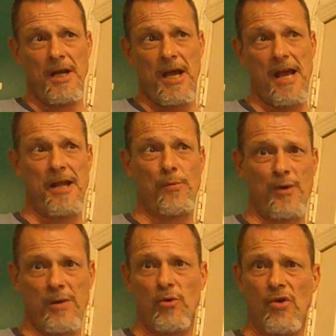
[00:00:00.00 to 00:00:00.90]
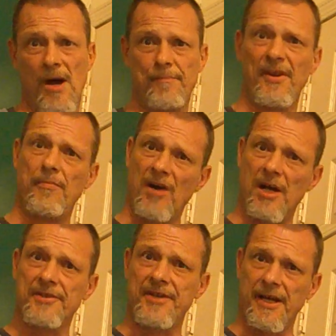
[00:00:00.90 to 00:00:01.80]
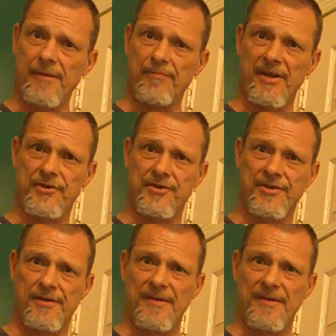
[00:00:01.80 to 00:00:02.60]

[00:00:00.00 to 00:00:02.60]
and we were up in the Bronx taking pictures of them.